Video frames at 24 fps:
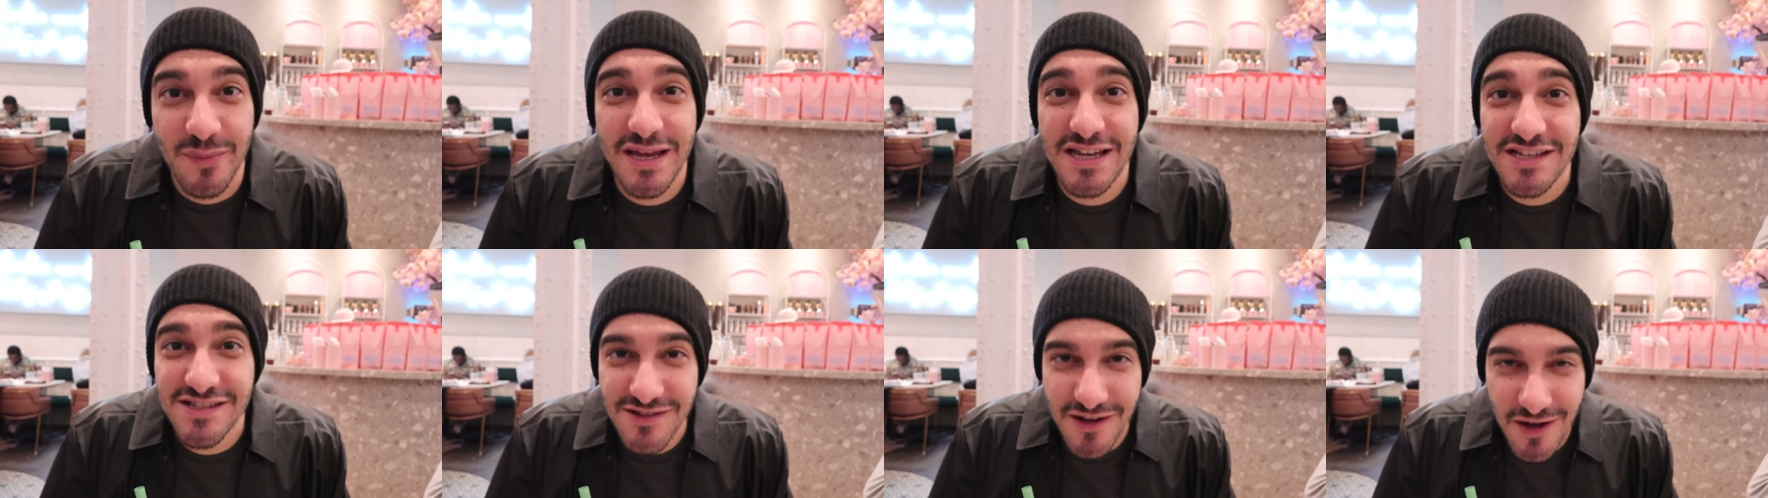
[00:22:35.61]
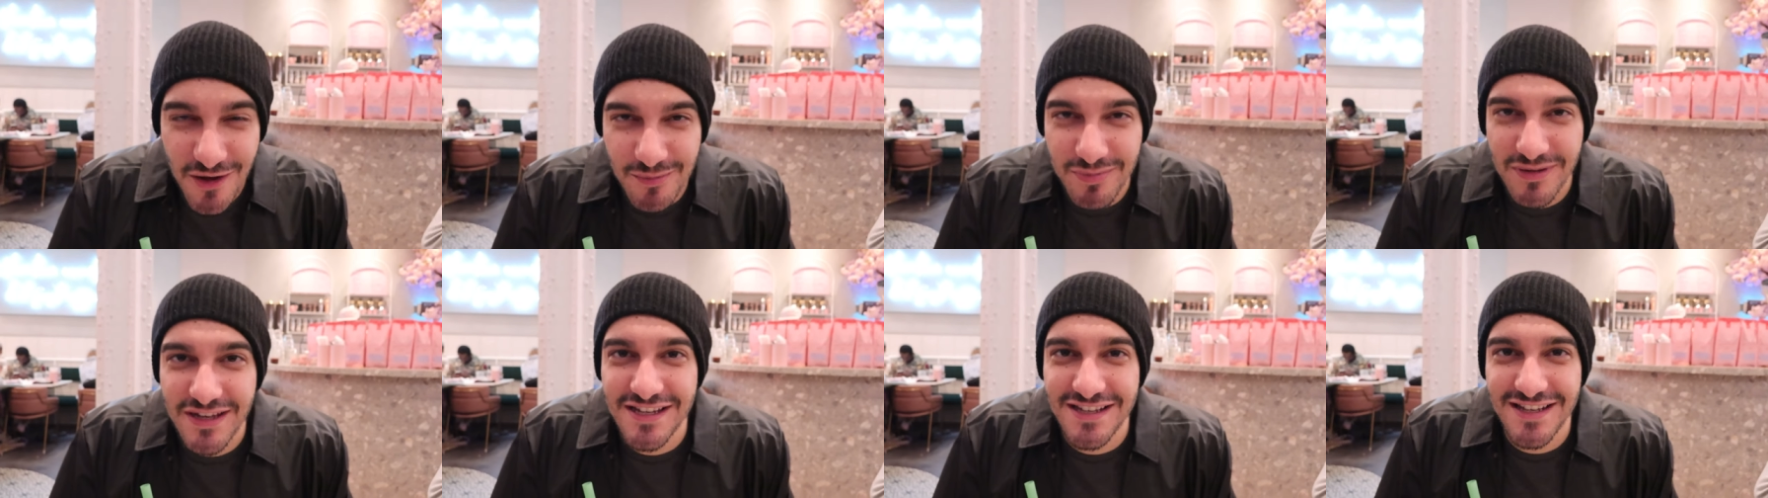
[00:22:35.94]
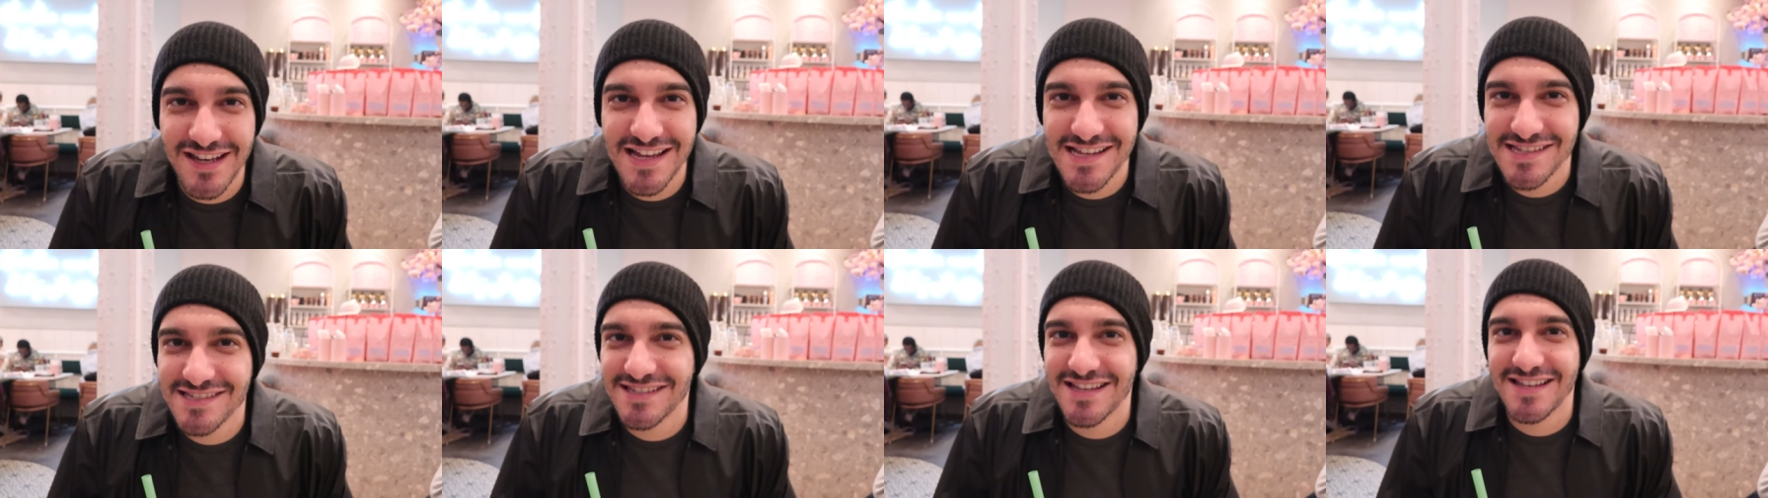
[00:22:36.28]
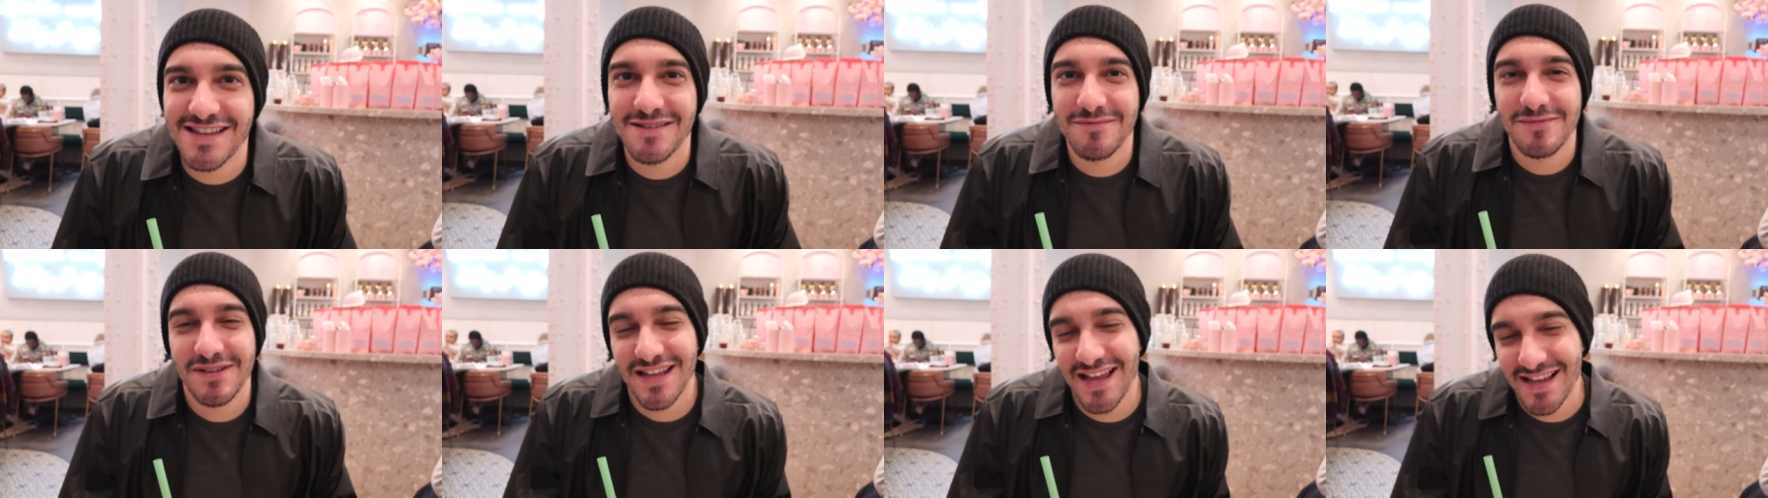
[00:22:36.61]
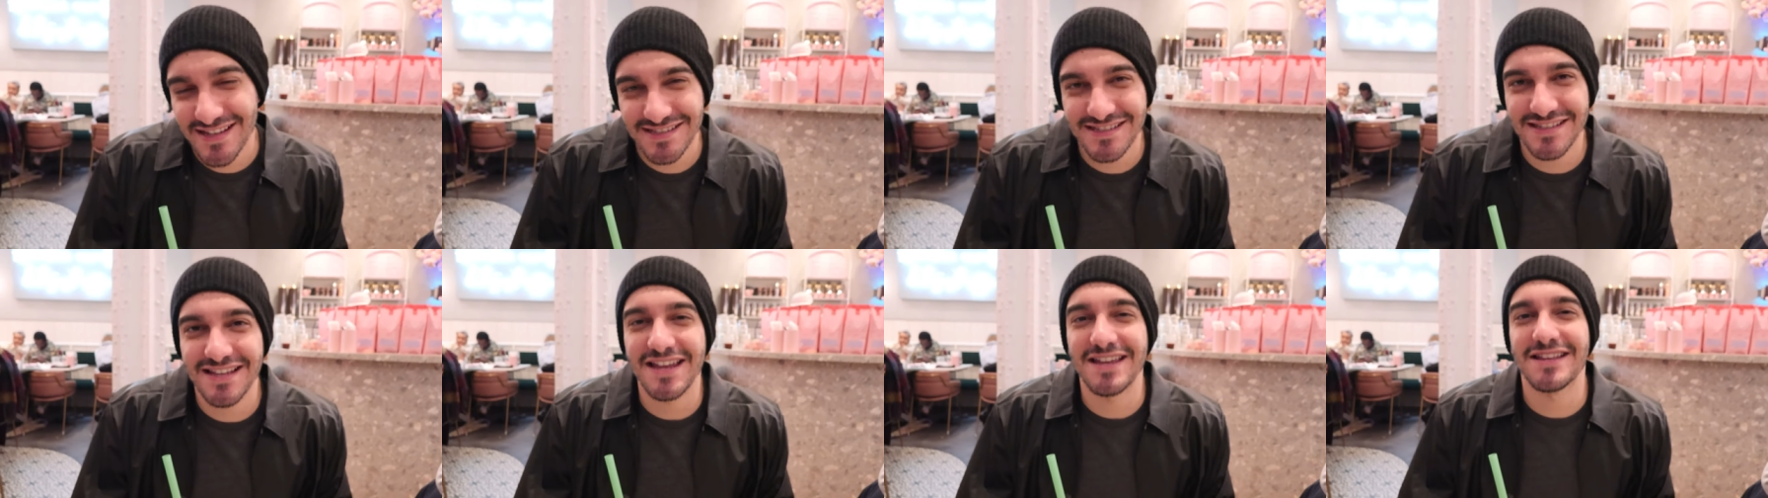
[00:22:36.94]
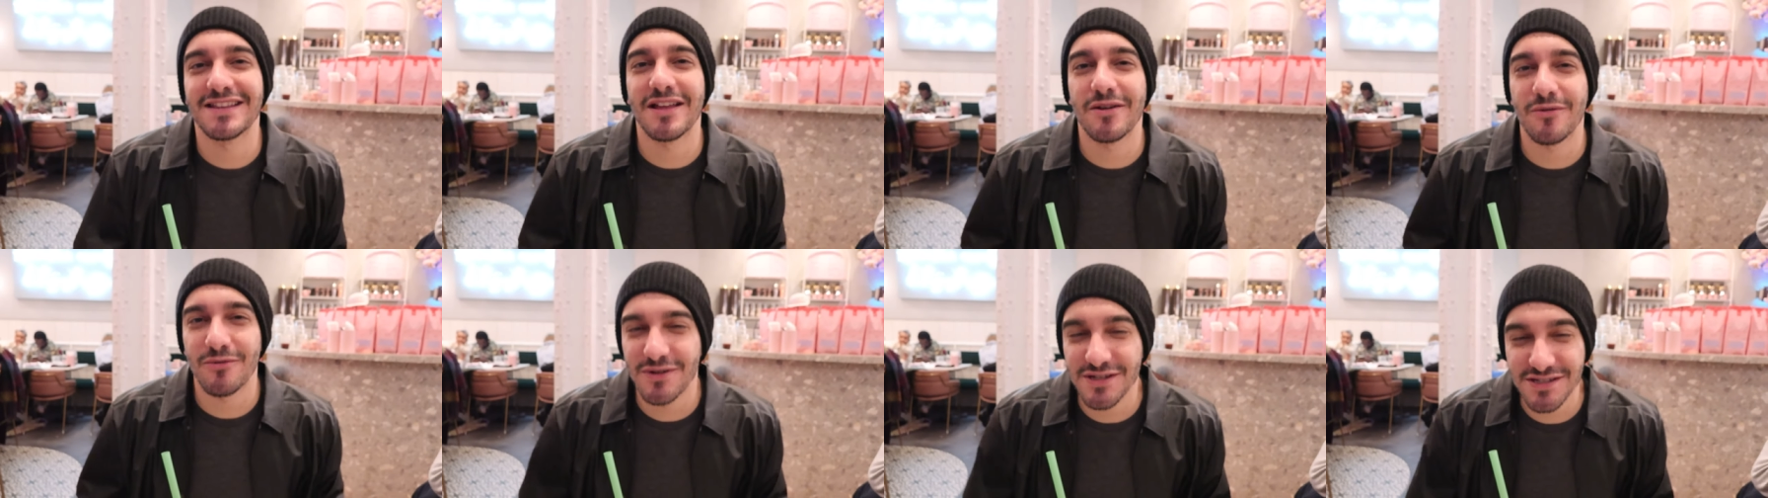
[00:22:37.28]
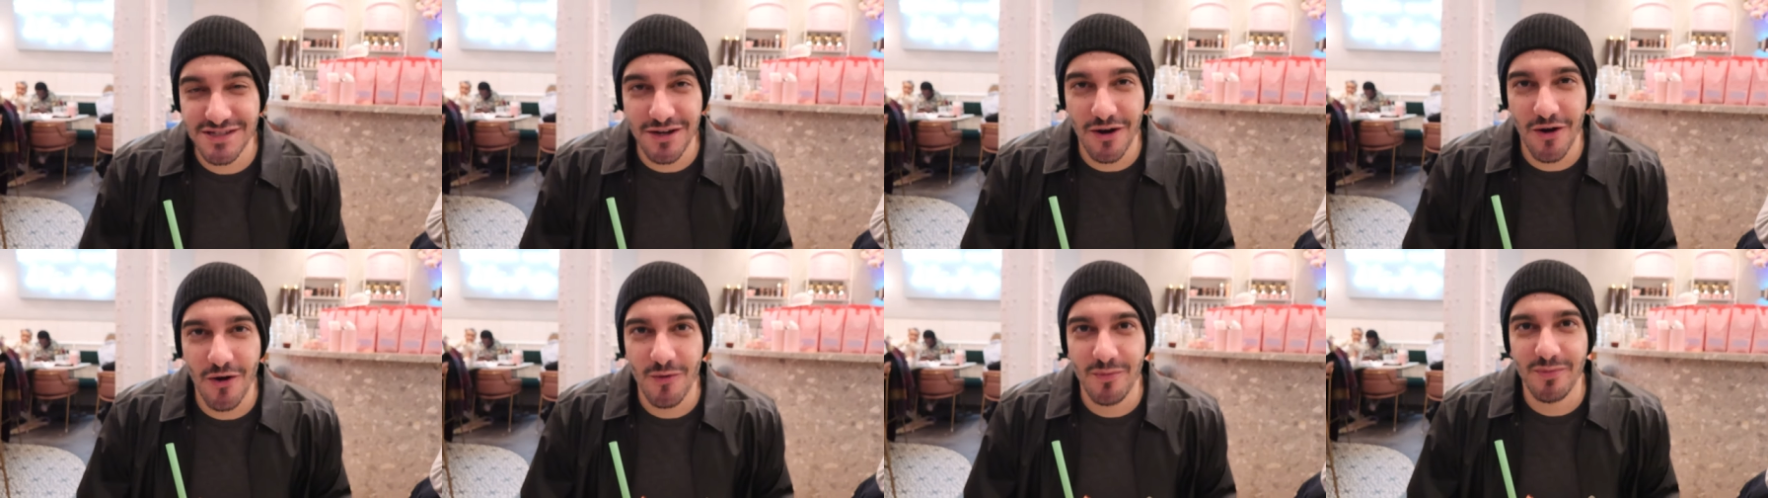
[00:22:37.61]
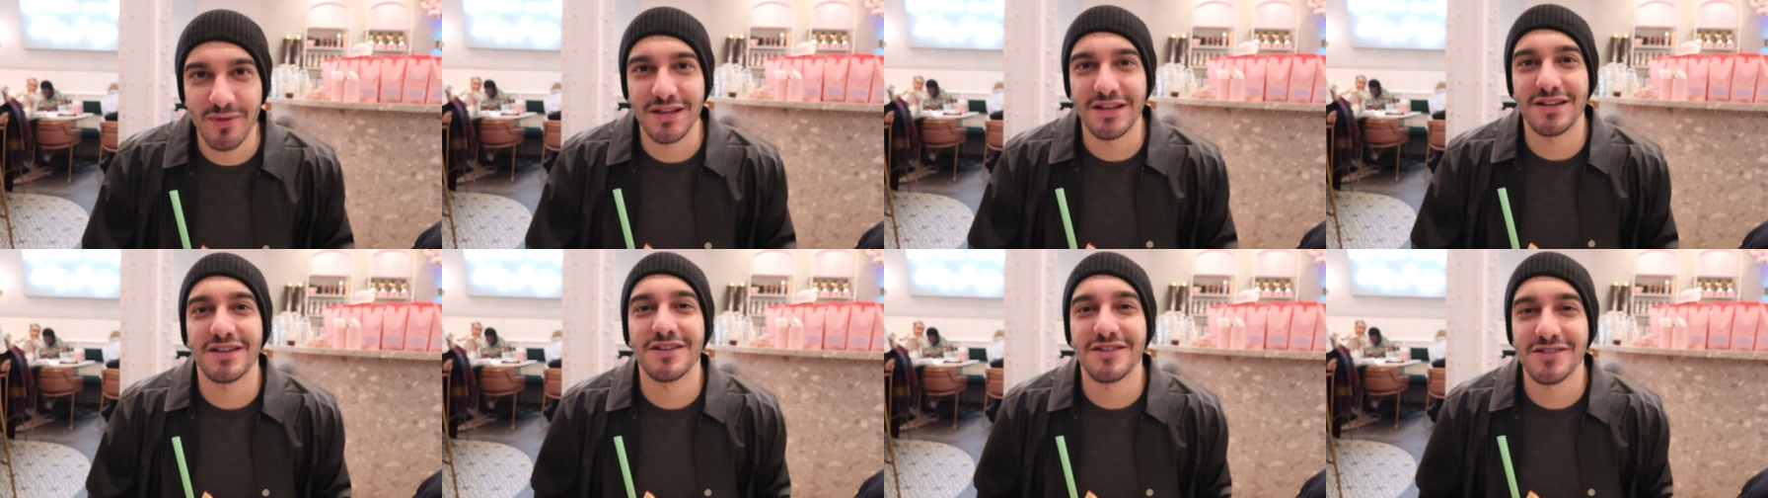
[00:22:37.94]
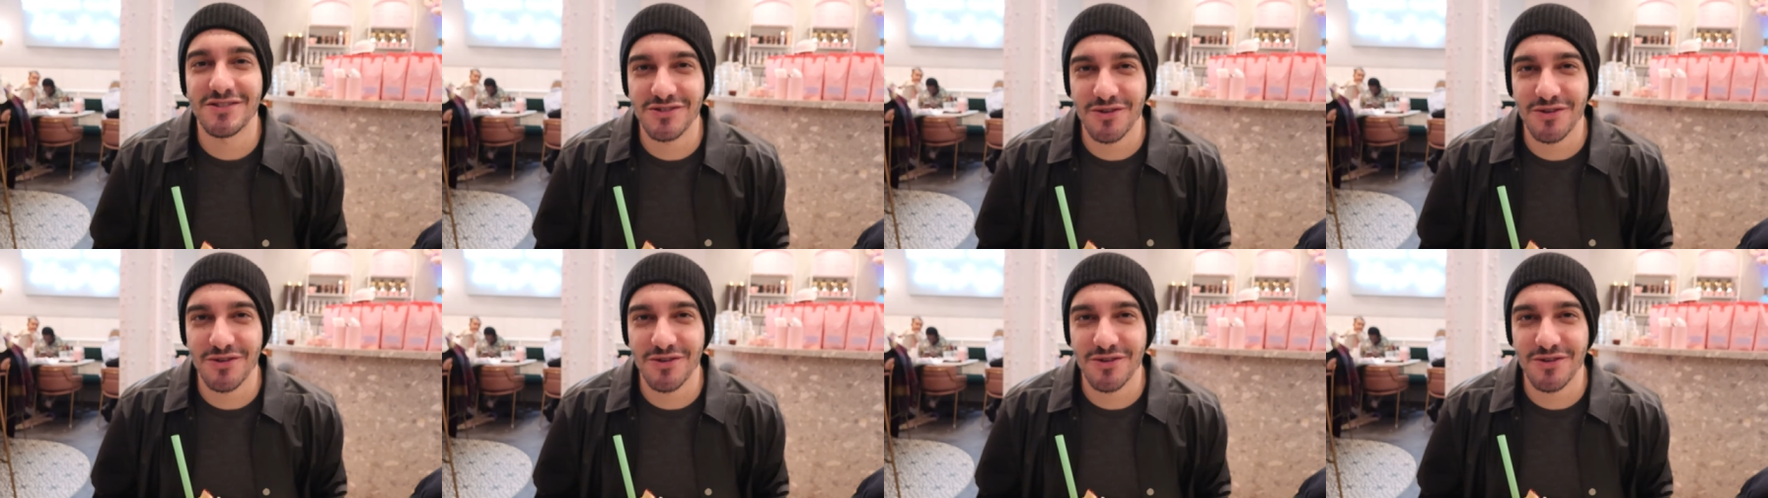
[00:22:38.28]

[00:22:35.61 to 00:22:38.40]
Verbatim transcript: baseball played last night, last night that wasn't open.